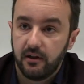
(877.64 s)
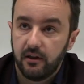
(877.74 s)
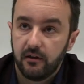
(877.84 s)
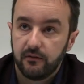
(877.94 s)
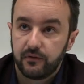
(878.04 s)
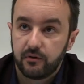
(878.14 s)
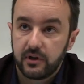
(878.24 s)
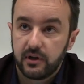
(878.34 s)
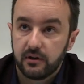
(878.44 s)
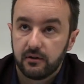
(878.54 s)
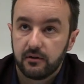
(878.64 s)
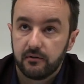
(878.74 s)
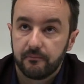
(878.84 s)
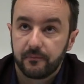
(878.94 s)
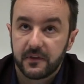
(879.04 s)

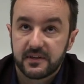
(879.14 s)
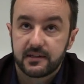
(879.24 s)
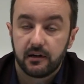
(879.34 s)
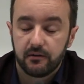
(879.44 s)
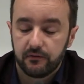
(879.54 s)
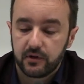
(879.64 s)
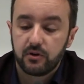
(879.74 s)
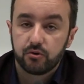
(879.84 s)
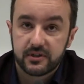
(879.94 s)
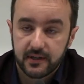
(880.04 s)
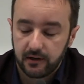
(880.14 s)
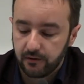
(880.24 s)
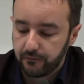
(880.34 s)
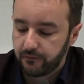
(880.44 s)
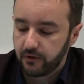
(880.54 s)
good
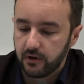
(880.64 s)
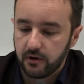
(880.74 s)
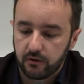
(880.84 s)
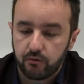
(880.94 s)
start of